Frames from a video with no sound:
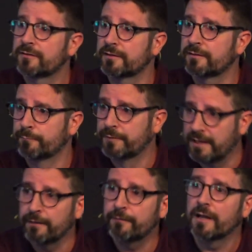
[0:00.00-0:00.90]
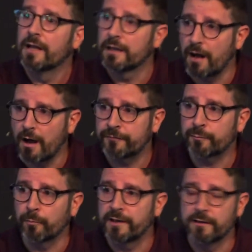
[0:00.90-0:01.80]
to give an
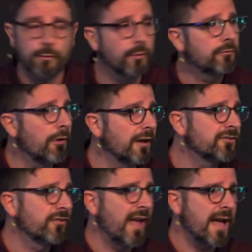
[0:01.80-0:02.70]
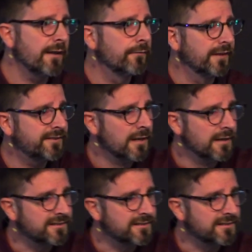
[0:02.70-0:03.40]
offspring who will crush the head of this